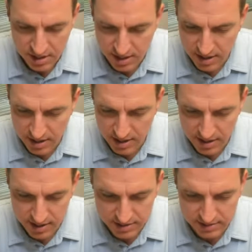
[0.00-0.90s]

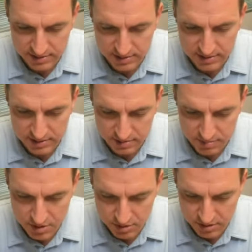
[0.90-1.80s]
I listened to some
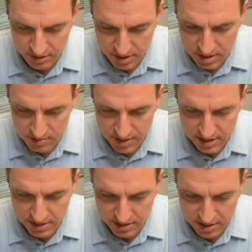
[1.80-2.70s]
music on the way
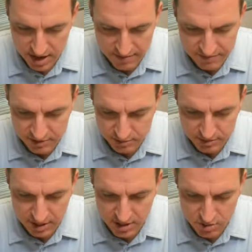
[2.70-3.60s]
to the office,
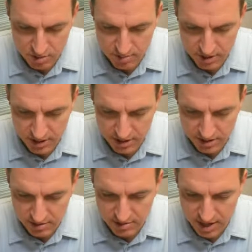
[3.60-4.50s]
which I normally
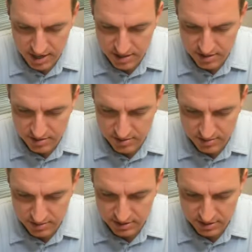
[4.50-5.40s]
do not do,
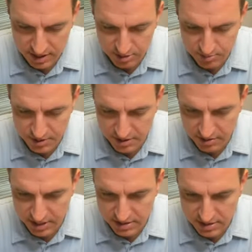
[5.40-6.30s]
which sounds pretty
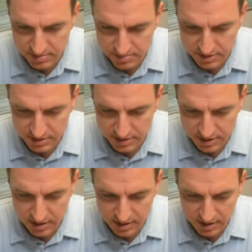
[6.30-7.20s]
crazy, but
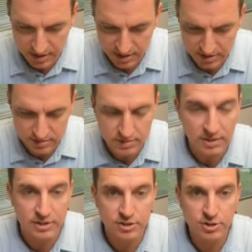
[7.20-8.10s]
it
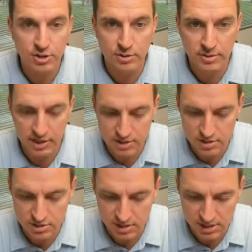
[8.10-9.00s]
is true. I
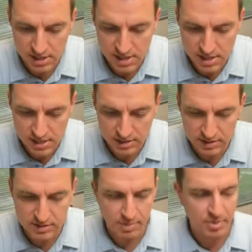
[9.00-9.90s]
usually
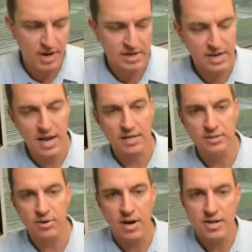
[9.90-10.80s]
listen to podcasts
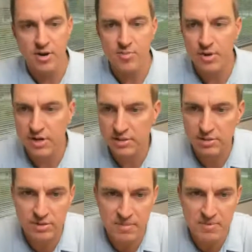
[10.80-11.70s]
or audiobooks or
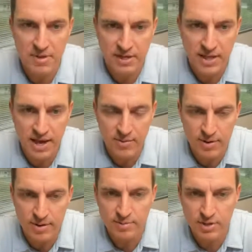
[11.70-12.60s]
something like that
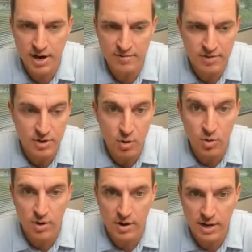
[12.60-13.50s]
while I'm traveling,
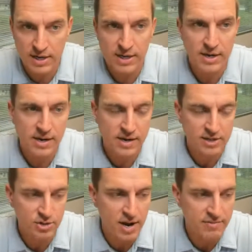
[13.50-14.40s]
or I
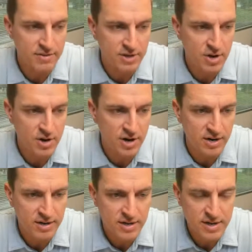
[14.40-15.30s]
drive in the car